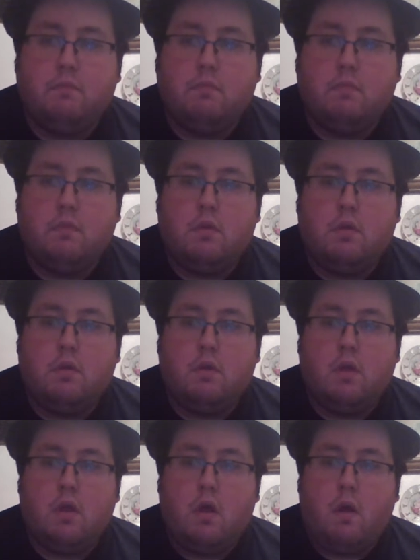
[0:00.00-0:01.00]

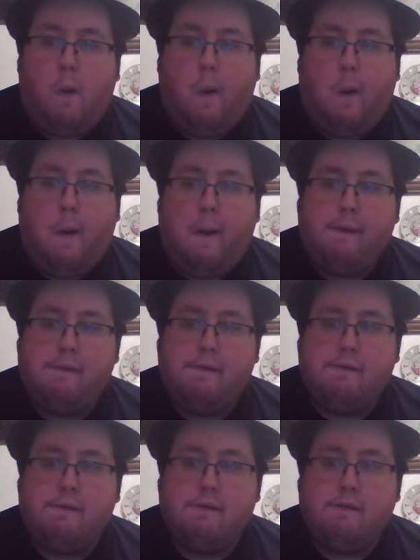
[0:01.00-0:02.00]

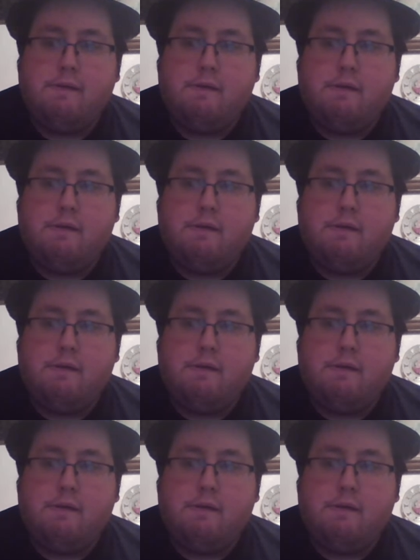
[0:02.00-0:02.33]
Nothing is said.